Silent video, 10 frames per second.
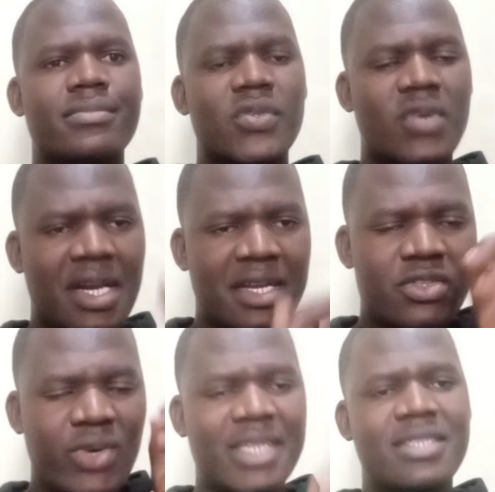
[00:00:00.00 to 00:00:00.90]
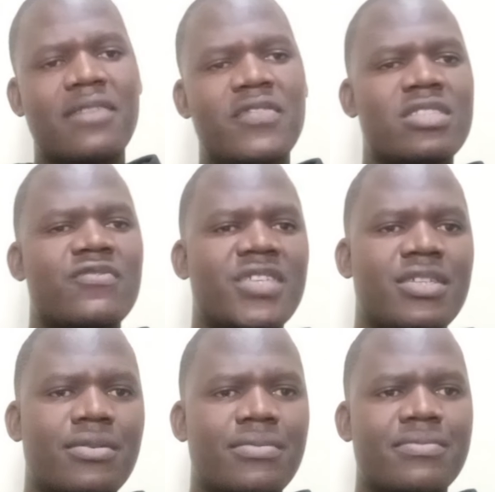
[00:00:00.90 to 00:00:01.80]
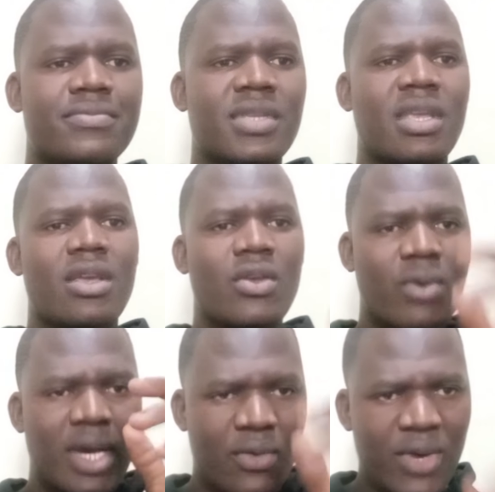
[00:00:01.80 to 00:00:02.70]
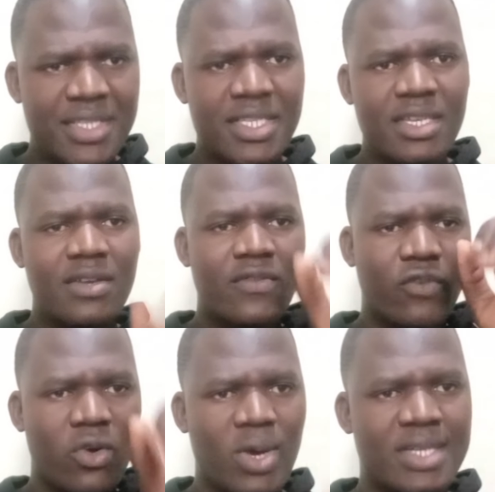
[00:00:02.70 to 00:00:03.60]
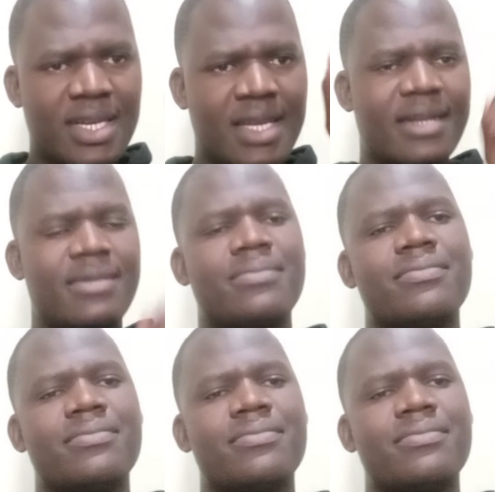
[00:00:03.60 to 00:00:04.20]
You can as well save this video. You are waiting for your turn.